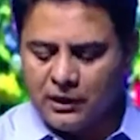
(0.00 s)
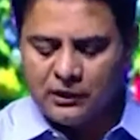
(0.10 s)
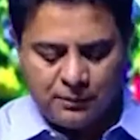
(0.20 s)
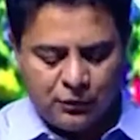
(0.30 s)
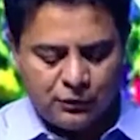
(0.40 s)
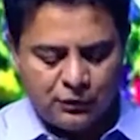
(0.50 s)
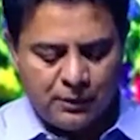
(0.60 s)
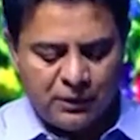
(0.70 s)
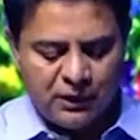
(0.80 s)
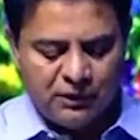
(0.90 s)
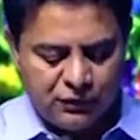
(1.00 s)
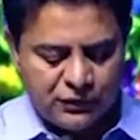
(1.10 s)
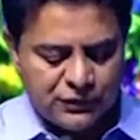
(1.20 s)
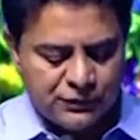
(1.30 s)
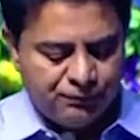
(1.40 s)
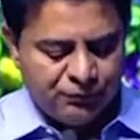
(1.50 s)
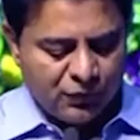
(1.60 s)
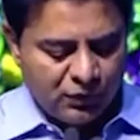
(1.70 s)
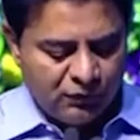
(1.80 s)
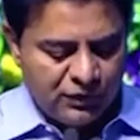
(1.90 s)
the prototyping efforts
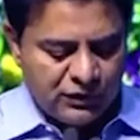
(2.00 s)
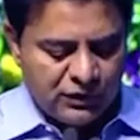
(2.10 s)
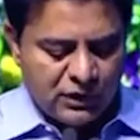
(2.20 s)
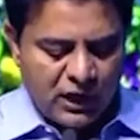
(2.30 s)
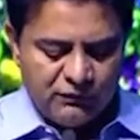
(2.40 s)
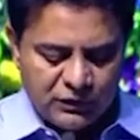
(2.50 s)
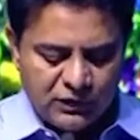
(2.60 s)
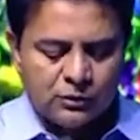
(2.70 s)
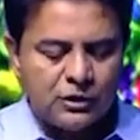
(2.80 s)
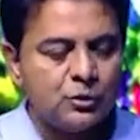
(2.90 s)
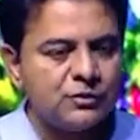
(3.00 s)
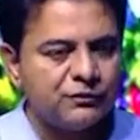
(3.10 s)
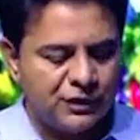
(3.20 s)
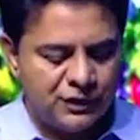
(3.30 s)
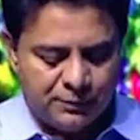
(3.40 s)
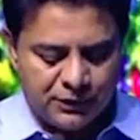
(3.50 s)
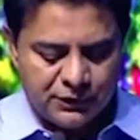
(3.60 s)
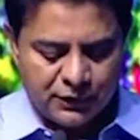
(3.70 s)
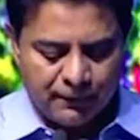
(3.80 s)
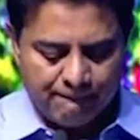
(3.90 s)
with and without the use of 3D printing.